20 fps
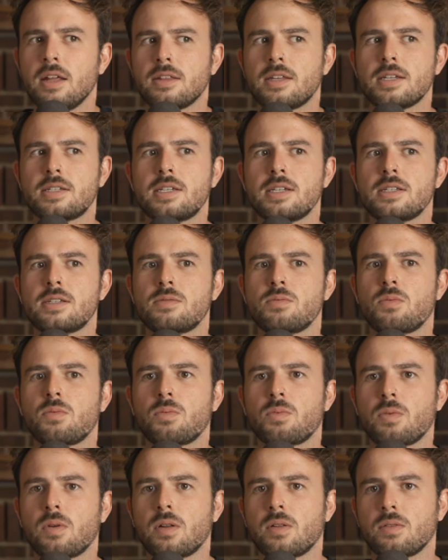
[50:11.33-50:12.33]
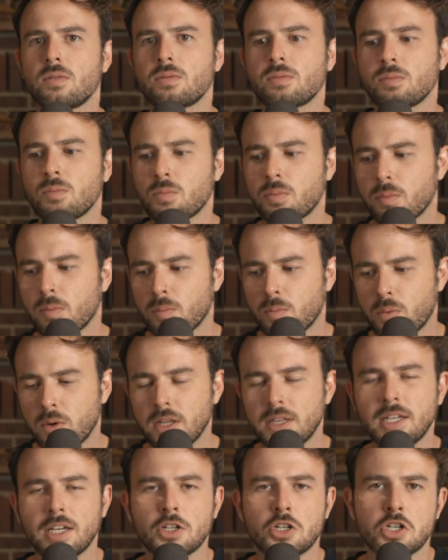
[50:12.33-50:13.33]
This is
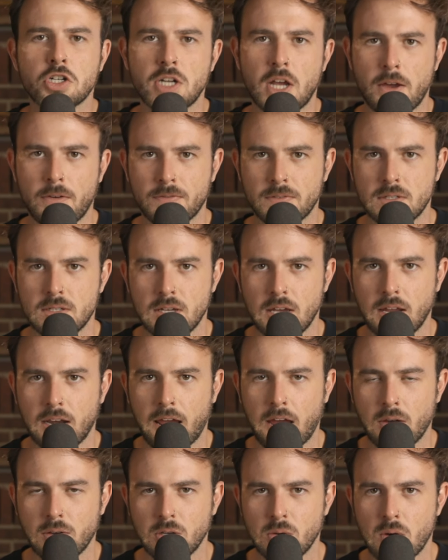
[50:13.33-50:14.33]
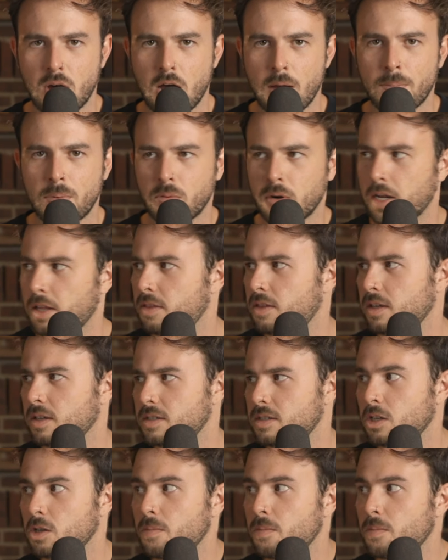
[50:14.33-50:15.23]
really a shift in how you operate things.